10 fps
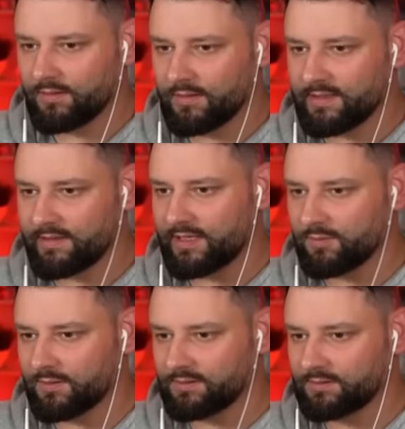Is it these
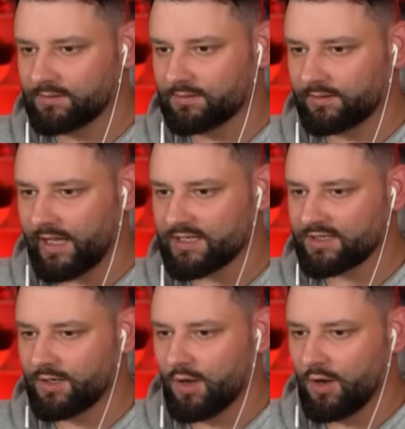ones?
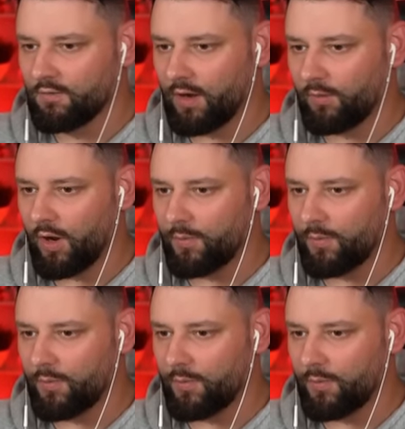Yes. Right, we'll